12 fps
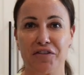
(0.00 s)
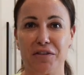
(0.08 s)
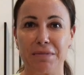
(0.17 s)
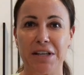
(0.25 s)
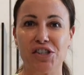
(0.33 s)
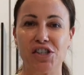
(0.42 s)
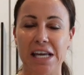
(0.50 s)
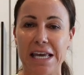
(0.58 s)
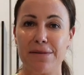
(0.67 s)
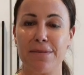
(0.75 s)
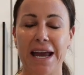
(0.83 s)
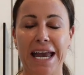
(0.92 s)
from the
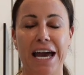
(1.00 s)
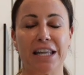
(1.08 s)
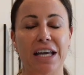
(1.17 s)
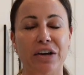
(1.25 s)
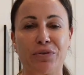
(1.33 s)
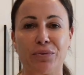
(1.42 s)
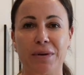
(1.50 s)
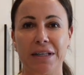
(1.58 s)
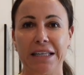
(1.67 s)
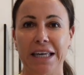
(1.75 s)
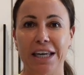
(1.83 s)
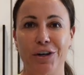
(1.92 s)
gym. I had a
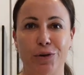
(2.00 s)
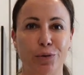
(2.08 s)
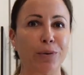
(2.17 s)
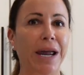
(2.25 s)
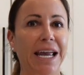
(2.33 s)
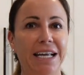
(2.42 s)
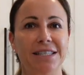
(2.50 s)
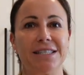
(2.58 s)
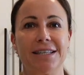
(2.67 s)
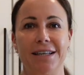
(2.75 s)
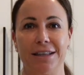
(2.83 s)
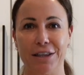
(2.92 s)
really
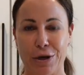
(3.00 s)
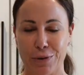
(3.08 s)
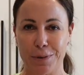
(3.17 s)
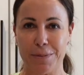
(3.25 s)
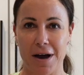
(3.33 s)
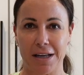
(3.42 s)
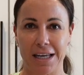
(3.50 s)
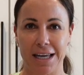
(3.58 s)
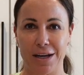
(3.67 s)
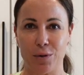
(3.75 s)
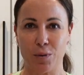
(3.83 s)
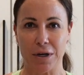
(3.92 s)
great lower
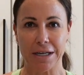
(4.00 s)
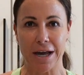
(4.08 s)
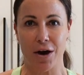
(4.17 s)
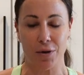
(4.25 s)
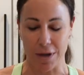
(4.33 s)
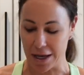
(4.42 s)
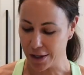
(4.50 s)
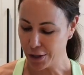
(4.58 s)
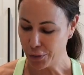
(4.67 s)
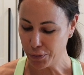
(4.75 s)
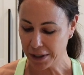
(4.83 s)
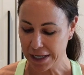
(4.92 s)
body workout, a
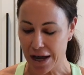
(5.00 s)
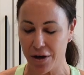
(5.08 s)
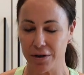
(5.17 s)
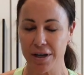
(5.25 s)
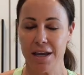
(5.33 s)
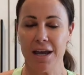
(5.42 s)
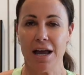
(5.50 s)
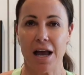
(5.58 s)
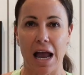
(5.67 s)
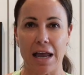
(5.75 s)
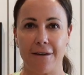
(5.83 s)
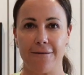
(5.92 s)
glute workout.
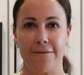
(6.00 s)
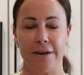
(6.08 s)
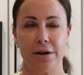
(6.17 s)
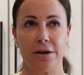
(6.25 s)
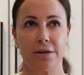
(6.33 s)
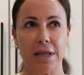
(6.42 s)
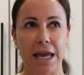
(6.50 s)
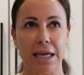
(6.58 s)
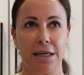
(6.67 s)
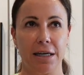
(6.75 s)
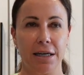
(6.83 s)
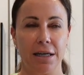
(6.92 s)
I feel
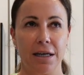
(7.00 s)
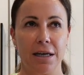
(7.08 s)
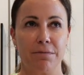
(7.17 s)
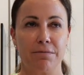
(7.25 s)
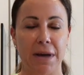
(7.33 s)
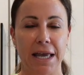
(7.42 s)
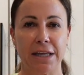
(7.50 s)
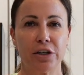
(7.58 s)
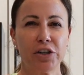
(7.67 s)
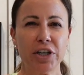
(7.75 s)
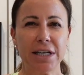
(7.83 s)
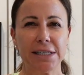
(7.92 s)
like my
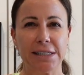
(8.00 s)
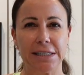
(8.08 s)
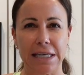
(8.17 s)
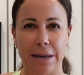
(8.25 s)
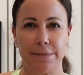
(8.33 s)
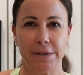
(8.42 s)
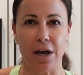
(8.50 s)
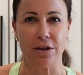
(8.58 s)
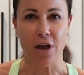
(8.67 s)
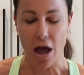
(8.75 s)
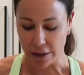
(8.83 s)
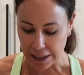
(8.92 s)
energy has dipped a
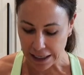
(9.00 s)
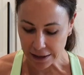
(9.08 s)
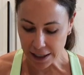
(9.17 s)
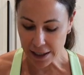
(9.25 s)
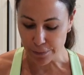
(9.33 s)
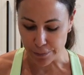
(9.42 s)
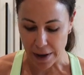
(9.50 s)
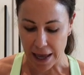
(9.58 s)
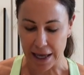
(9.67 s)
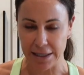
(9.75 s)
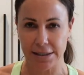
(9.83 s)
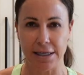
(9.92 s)
lot lately,
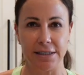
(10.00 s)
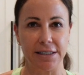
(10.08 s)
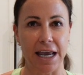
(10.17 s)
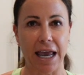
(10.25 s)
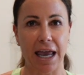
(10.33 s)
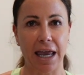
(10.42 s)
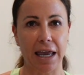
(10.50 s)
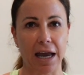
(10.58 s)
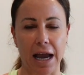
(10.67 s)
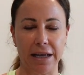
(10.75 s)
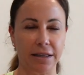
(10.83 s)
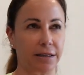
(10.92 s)
but today
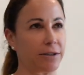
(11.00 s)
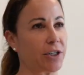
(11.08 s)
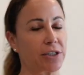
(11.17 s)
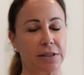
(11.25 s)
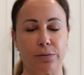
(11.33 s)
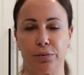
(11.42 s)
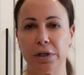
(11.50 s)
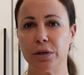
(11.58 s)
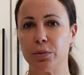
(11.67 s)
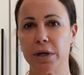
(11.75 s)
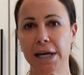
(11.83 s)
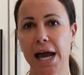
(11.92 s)
I took some
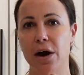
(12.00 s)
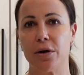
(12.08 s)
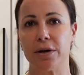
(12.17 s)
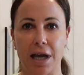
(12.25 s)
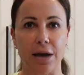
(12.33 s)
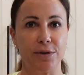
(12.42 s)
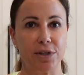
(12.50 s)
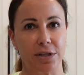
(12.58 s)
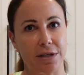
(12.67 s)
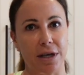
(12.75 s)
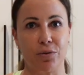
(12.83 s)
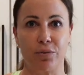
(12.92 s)
pre-workout. I was
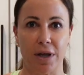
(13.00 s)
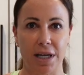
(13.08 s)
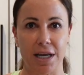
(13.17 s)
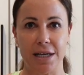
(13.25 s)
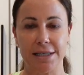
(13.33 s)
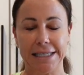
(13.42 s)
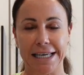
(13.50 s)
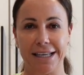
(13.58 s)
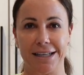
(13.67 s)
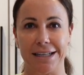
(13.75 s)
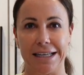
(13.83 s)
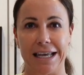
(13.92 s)
just like ready
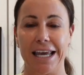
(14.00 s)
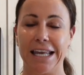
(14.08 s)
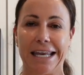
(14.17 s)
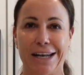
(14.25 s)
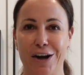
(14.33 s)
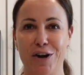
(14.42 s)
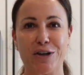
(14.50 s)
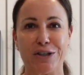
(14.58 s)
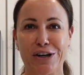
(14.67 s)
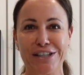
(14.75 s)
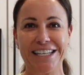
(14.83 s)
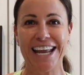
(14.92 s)
to hit it
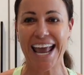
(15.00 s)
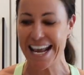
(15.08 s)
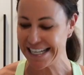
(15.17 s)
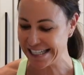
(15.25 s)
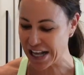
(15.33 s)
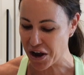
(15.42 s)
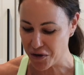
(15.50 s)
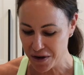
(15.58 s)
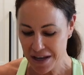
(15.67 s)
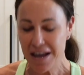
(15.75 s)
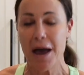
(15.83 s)
harder today. So